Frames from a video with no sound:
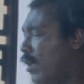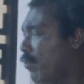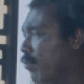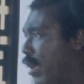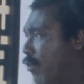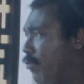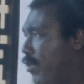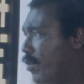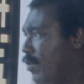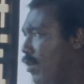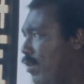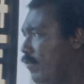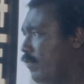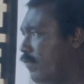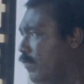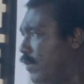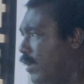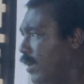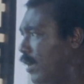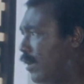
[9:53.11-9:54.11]
by way
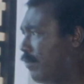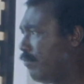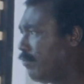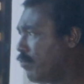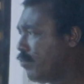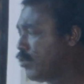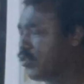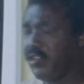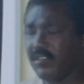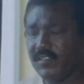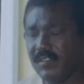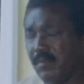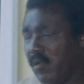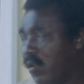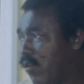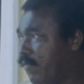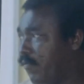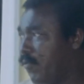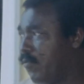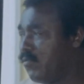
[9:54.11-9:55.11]
of producing
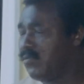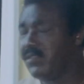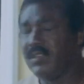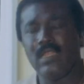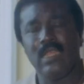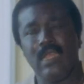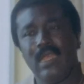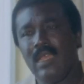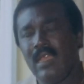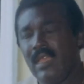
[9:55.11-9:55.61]
more food